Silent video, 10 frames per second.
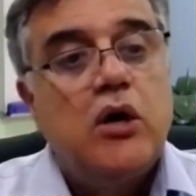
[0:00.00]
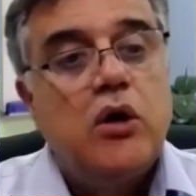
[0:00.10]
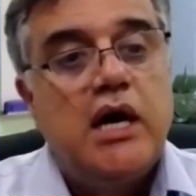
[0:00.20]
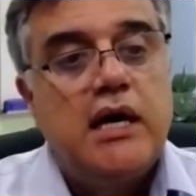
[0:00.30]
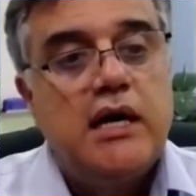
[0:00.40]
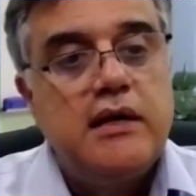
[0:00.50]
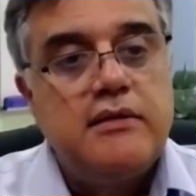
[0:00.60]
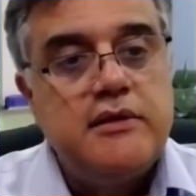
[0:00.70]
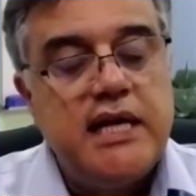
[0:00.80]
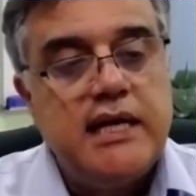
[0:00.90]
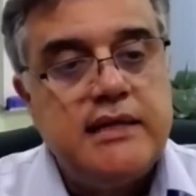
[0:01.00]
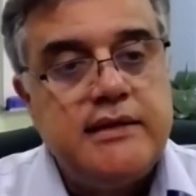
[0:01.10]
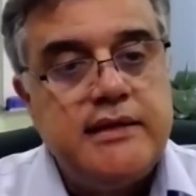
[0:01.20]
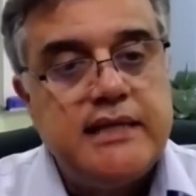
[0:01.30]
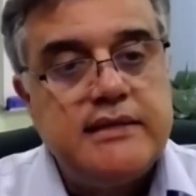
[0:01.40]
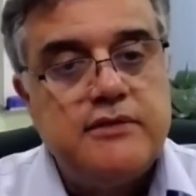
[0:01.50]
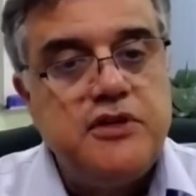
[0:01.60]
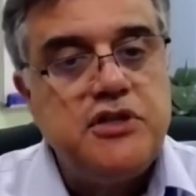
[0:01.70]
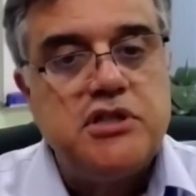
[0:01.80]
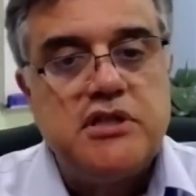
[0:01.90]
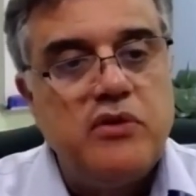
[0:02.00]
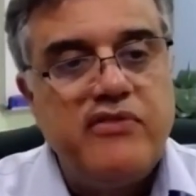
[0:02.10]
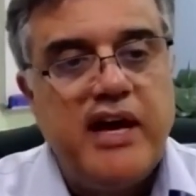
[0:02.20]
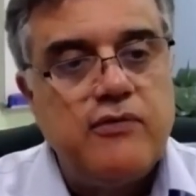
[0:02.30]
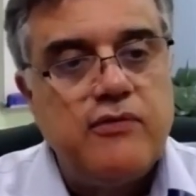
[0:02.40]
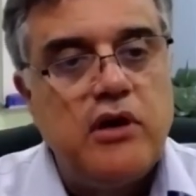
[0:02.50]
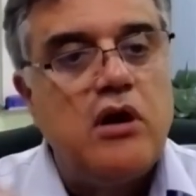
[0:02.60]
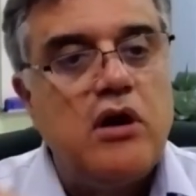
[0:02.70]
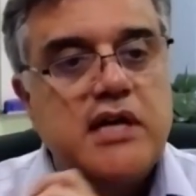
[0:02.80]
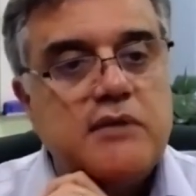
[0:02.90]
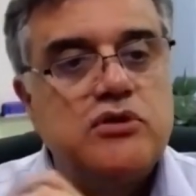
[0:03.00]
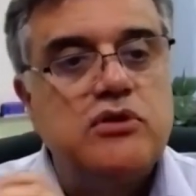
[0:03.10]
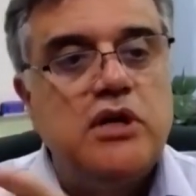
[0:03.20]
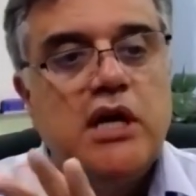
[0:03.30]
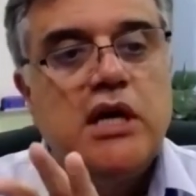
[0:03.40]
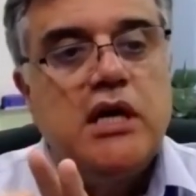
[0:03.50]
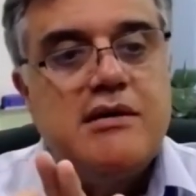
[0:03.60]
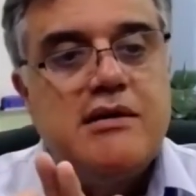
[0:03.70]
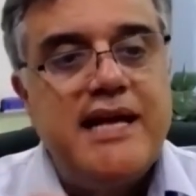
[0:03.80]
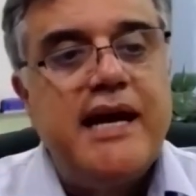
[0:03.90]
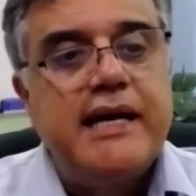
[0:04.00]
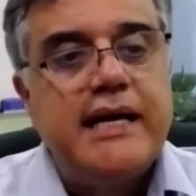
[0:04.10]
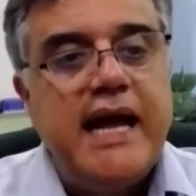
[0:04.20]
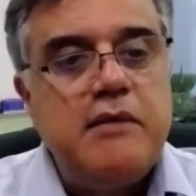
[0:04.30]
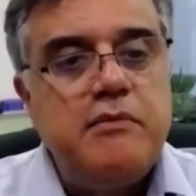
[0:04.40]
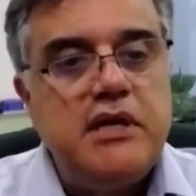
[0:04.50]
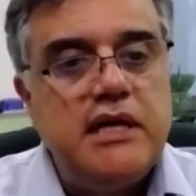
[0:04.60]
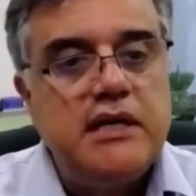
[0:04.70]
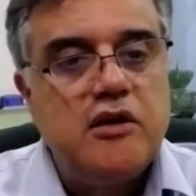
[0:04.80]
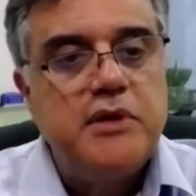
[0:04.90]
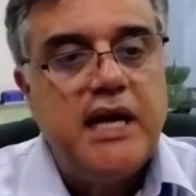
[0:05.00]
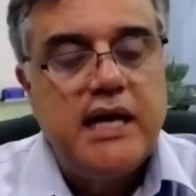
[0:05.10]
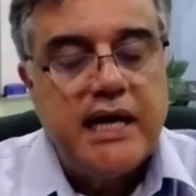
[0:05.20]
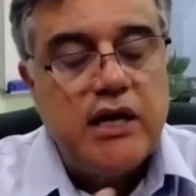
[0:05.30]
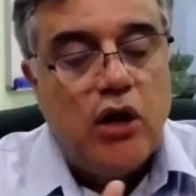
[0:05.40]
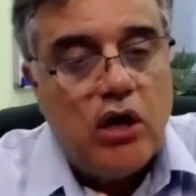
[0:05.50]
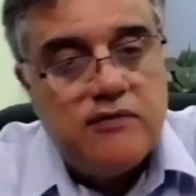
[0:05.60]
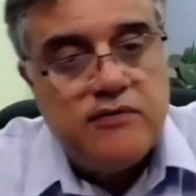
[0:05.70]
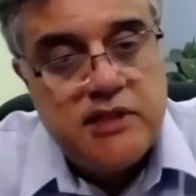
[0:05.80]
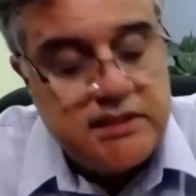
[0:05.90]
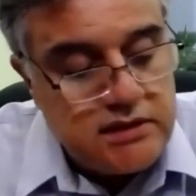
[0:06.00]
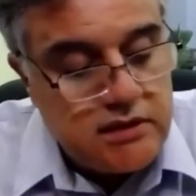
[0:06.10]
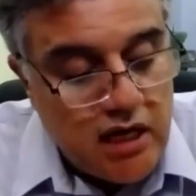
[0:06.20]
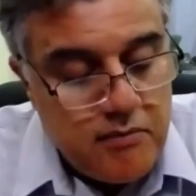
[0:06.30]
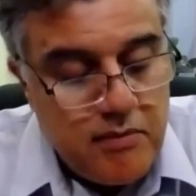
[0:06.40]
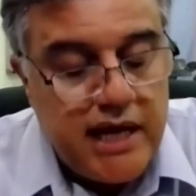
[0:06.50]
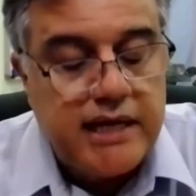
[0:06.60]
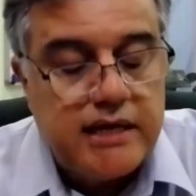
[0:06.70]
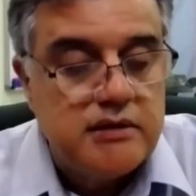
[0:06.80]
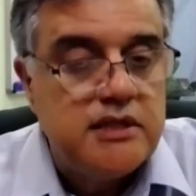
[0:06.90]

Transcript: that's a feature that we've had for a long time. So data can be encrypted. And again, all of this is automatic.